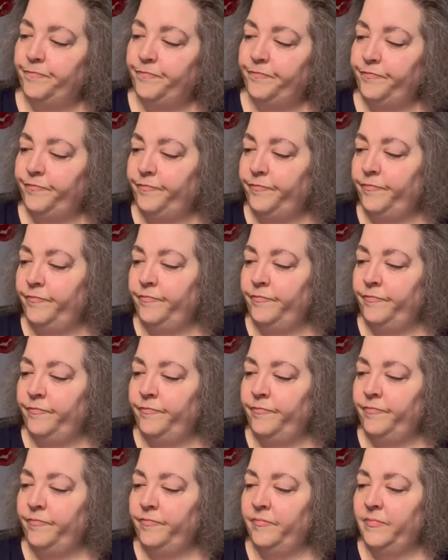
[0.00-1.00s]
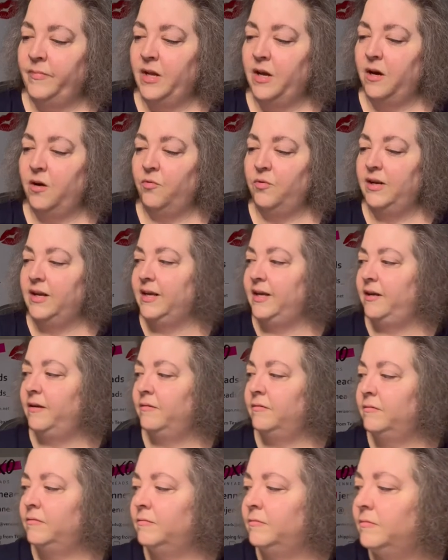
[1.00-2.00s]
Mm, not really
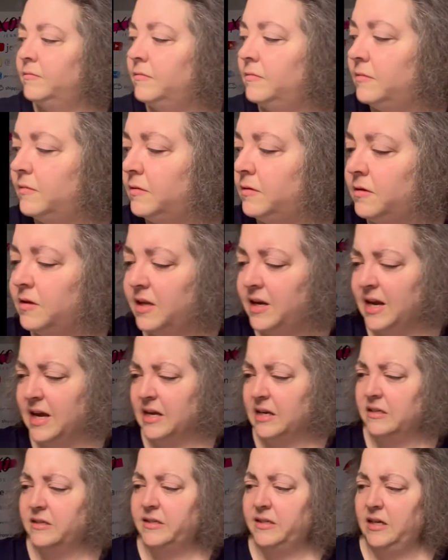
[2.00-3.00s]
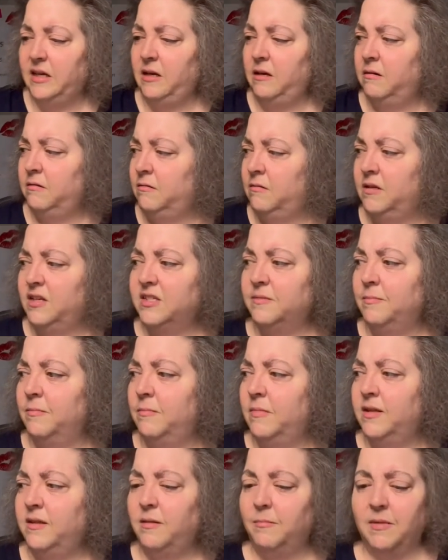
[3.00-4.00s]
that I can see. Unless,
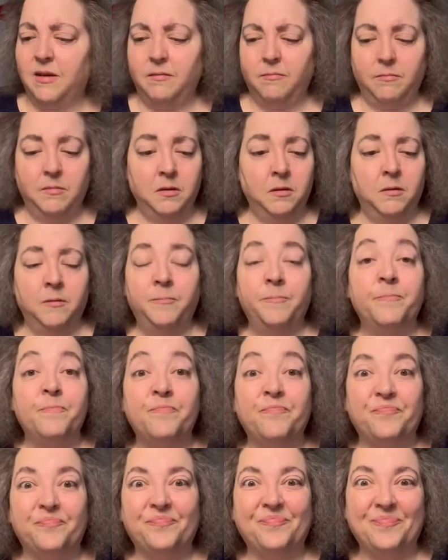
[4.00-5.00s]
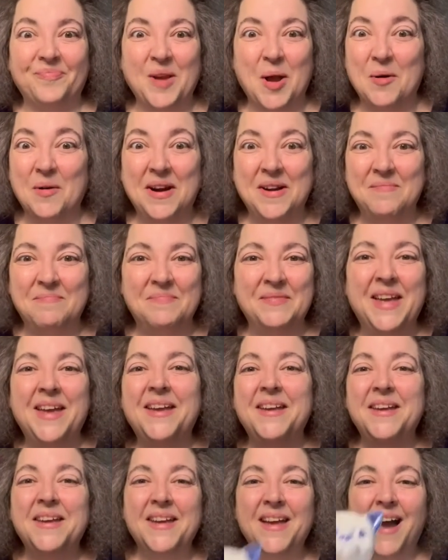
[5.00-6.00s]
I think my, huh. All right.
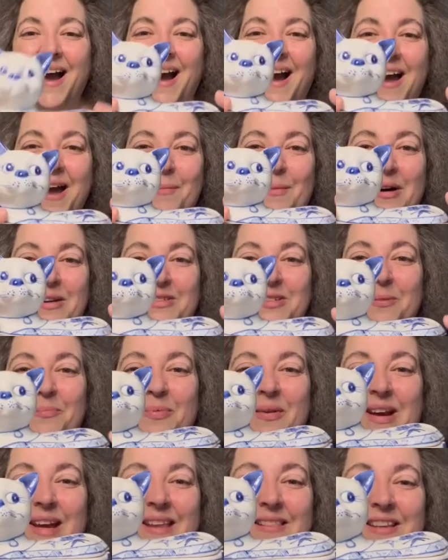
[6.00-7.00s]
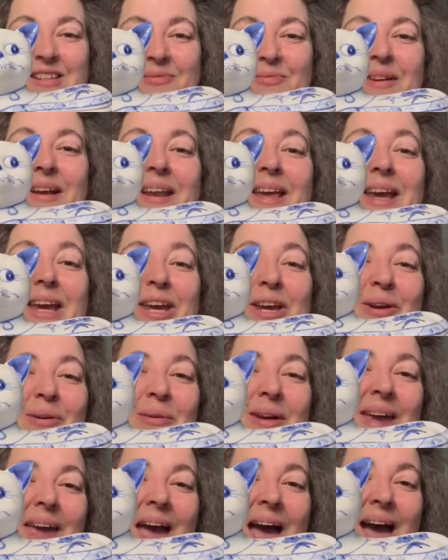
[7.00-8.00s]
I am also bringing this really
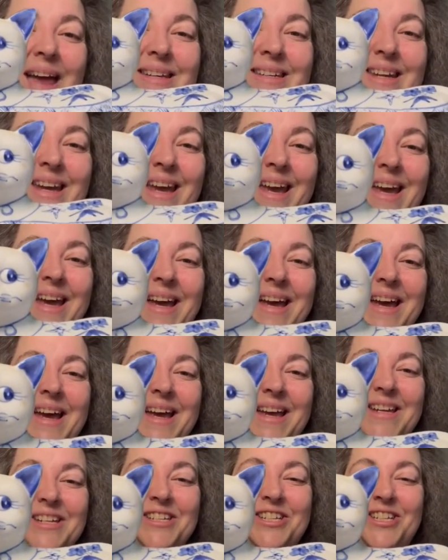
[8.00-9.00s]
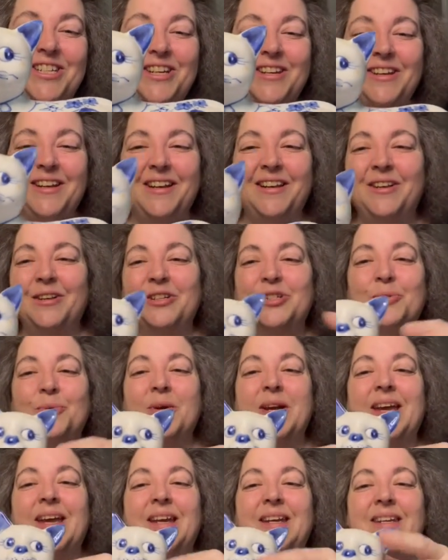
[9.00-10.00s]
cute cat dish, little
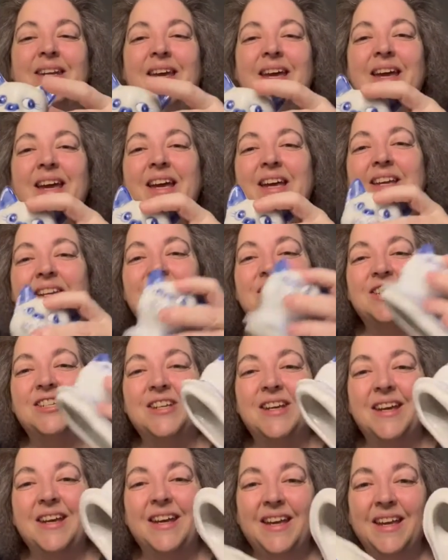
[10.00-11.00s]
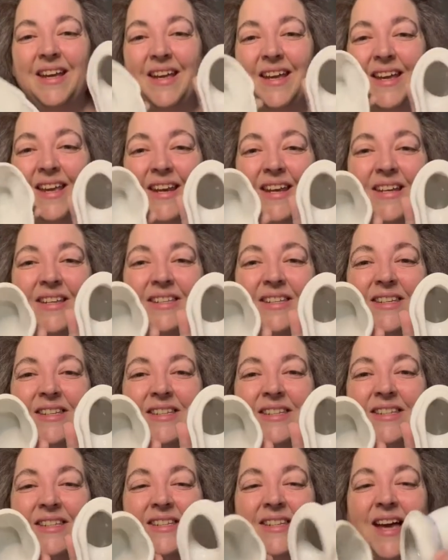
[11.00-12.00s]
trinket dish. It is
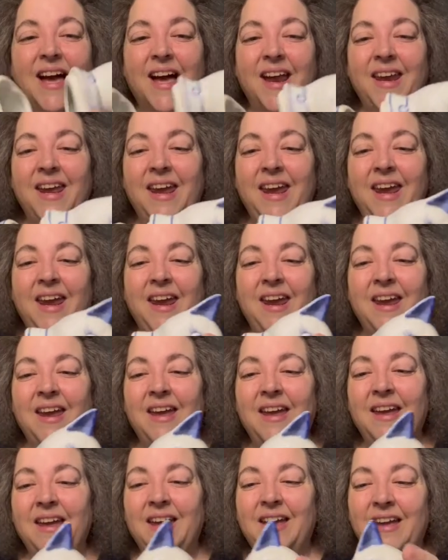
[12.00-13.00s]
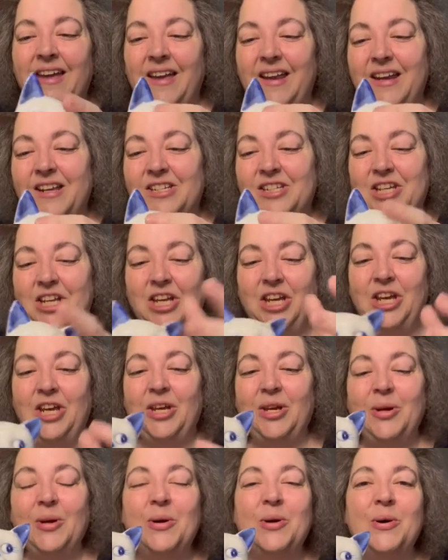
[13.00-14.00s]
stunning. It is
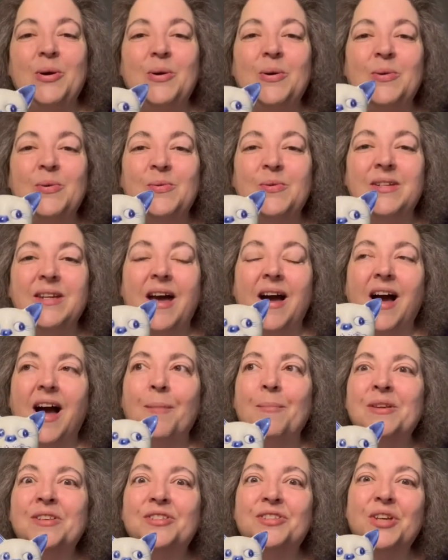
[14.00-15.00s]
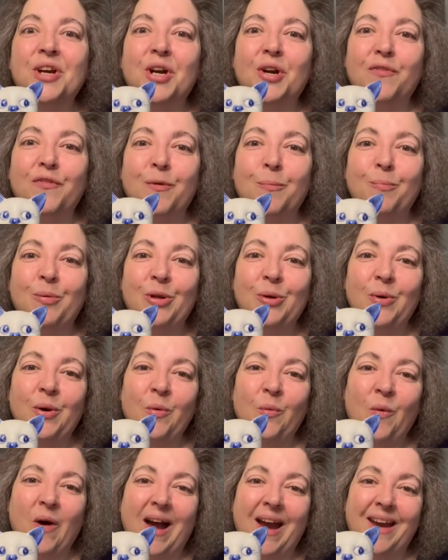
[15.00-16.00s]
cute. I'm a sucker for blue
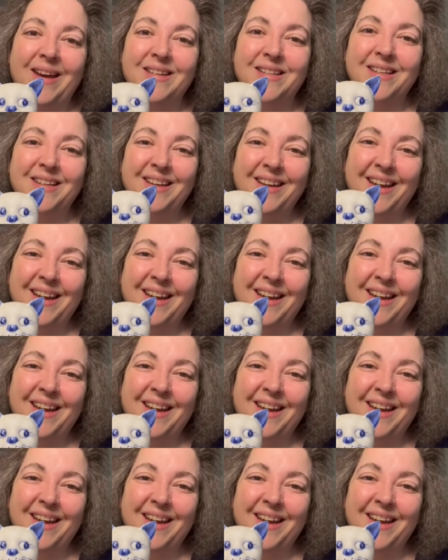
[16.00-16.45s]
and white.